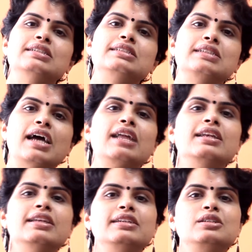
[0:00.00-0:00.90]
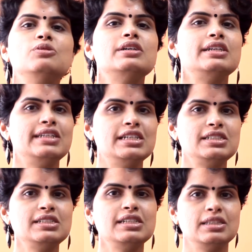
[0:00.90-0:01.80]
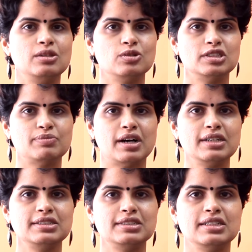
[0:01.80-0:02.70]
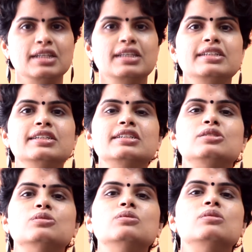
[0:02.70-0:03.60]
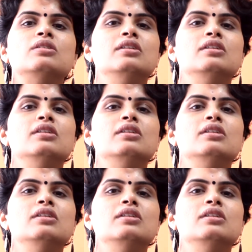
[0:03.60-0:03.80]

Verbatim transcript: it can lead to irritation in those parts, leading to